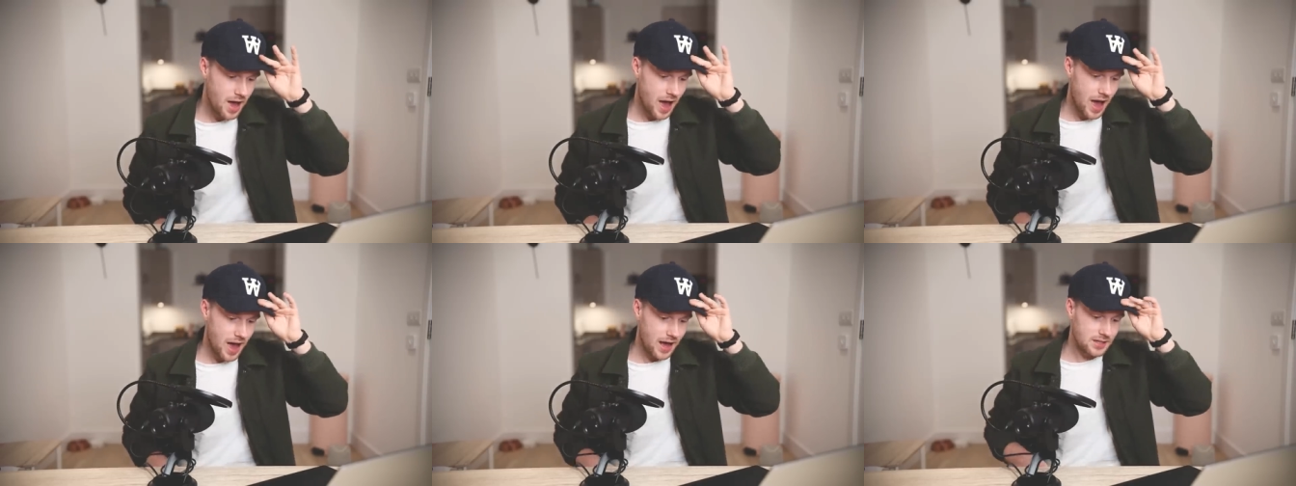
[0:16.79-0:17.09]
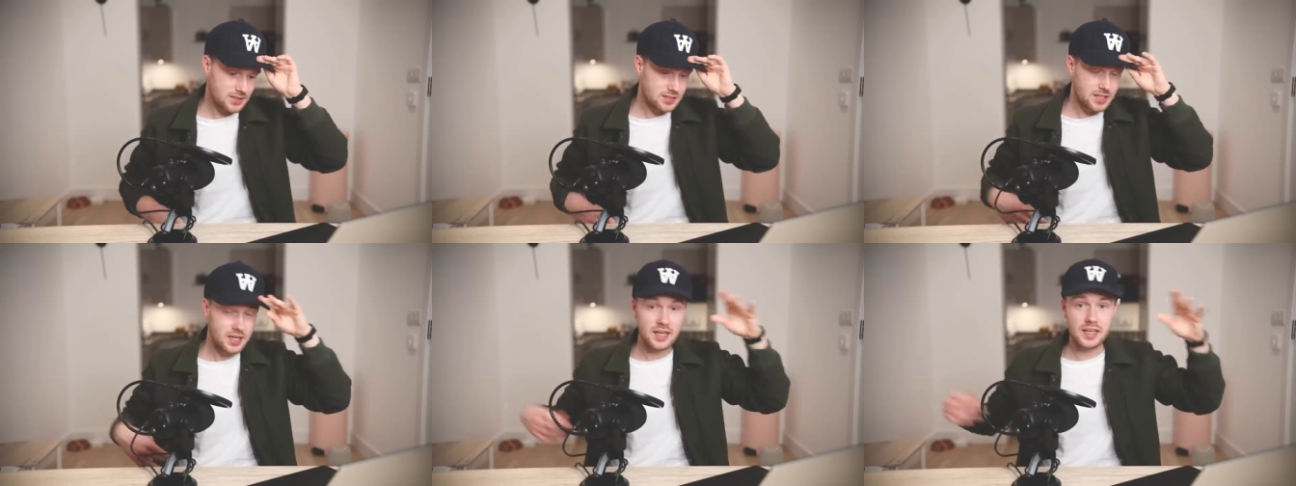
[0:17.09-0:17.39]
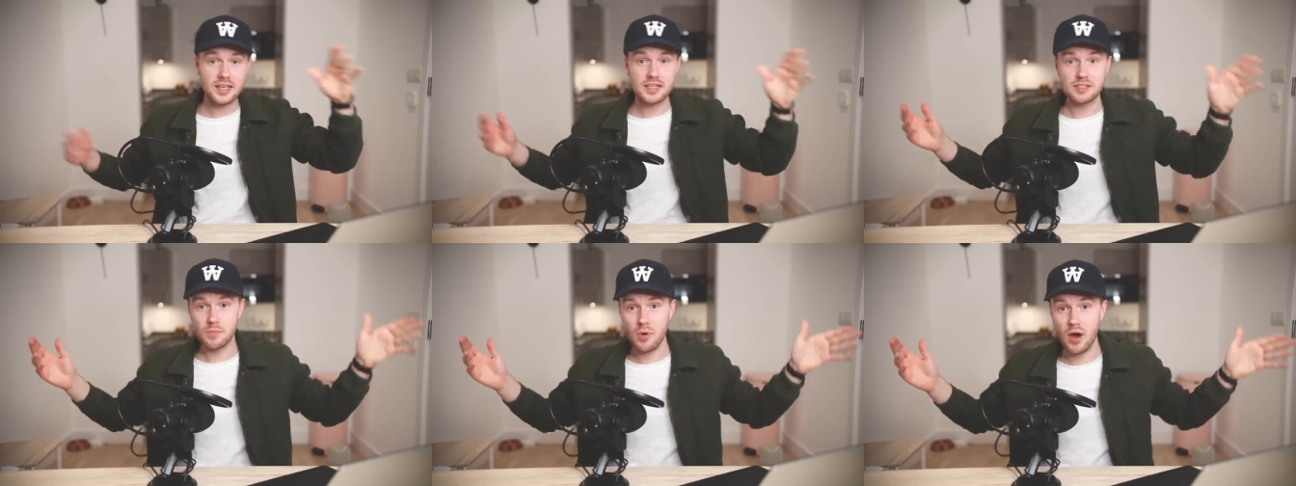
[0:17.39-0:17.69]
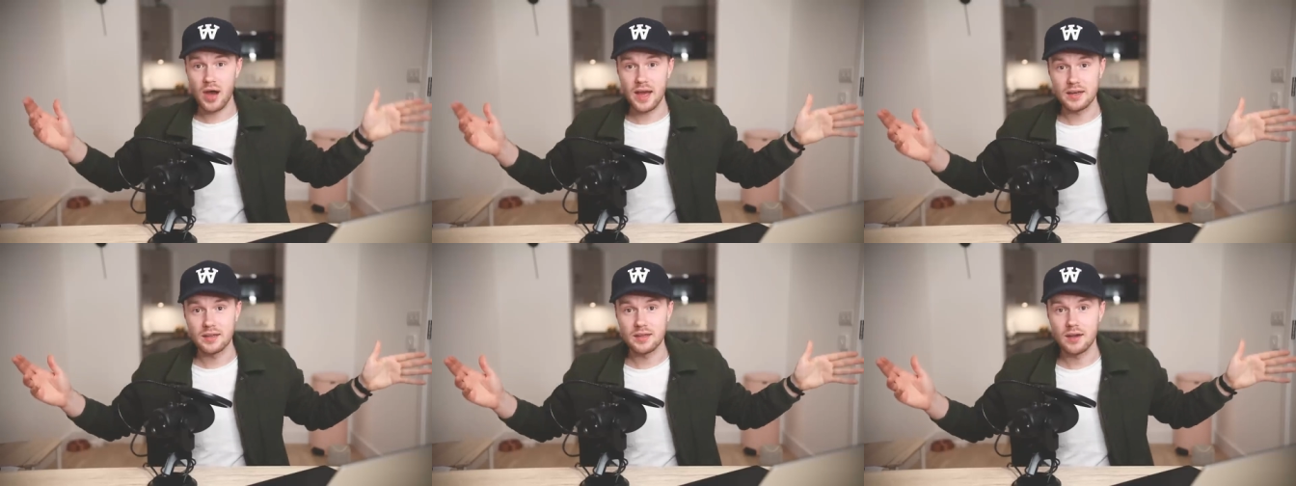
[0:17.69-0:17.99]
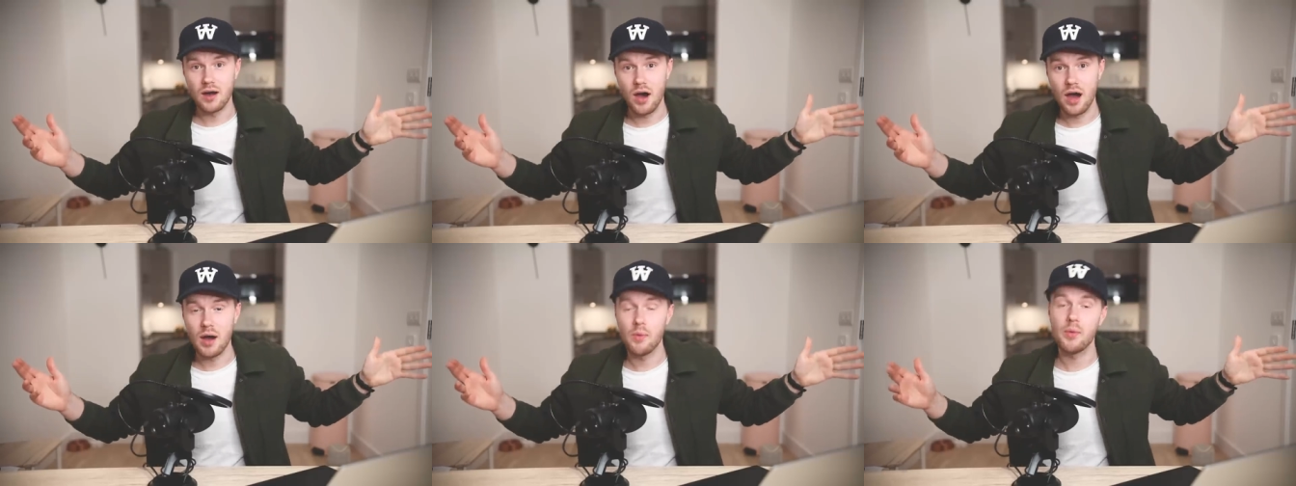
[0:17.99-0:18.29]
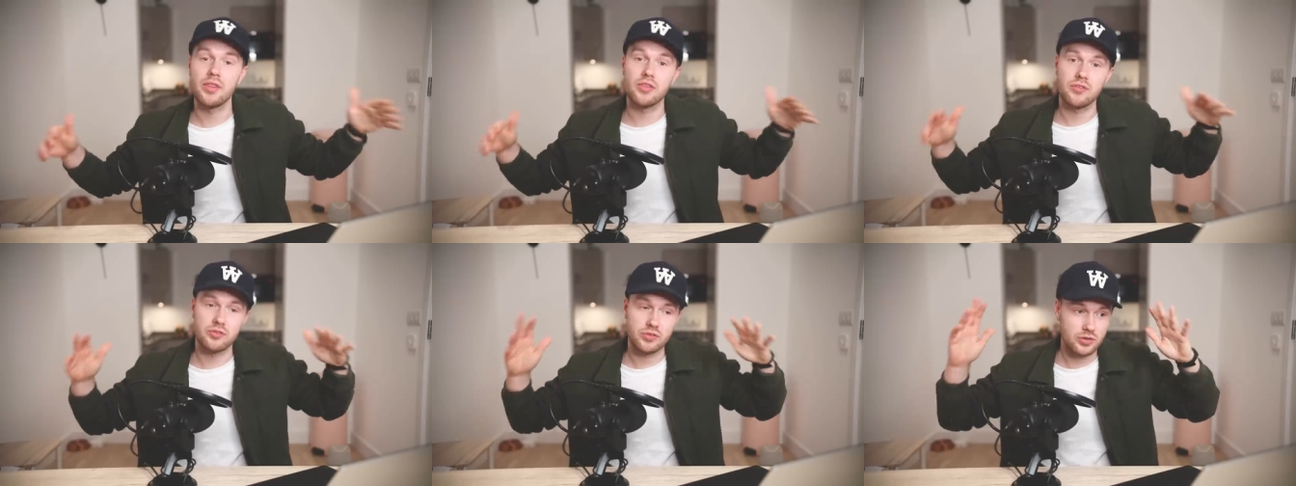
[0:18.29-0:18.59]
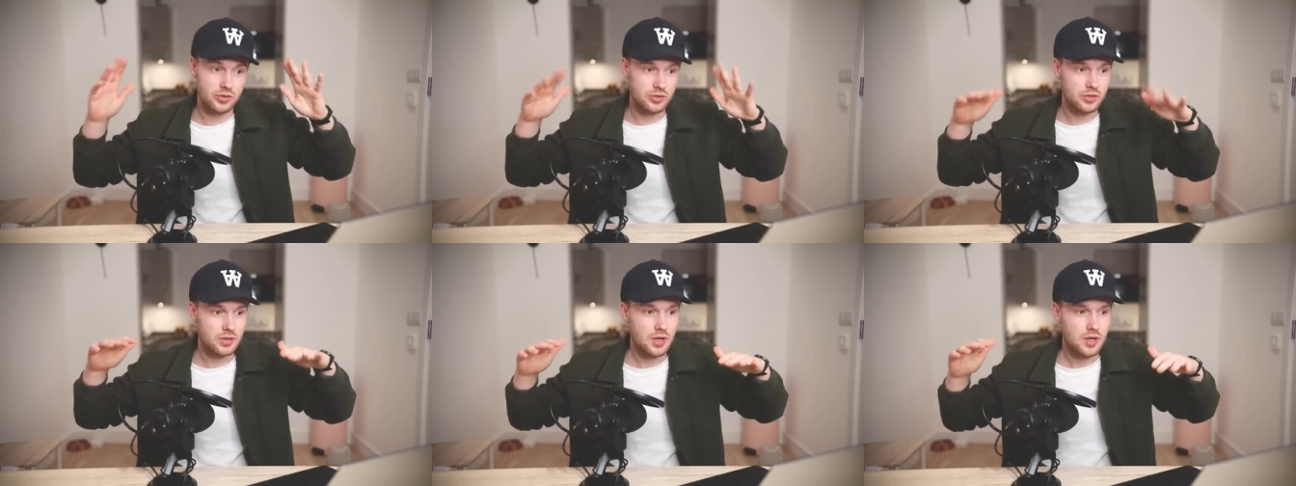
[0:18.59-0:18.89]
And here's mine. I went
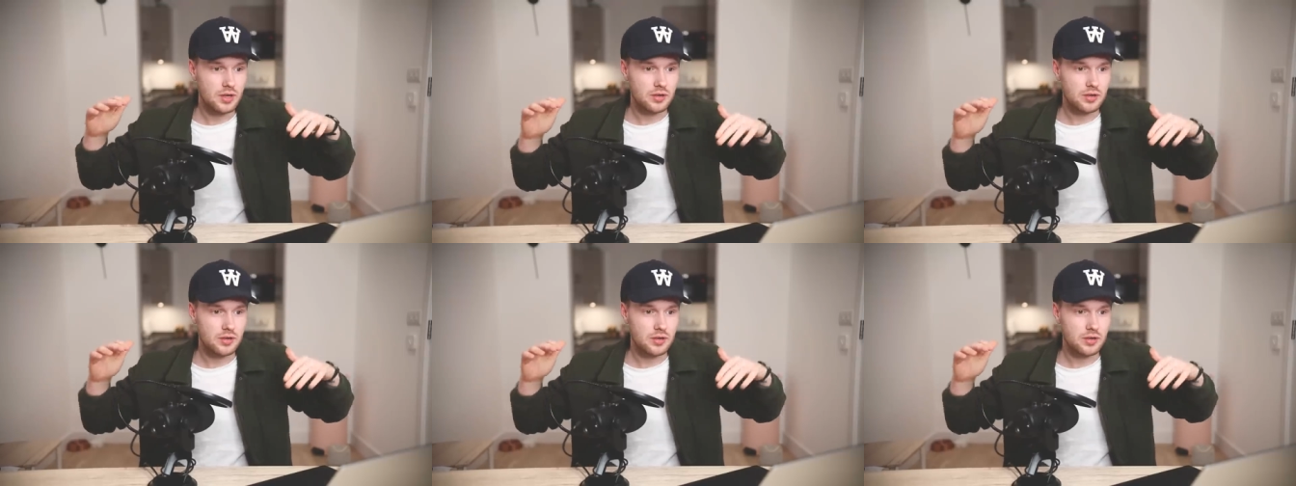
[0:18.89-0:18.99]
through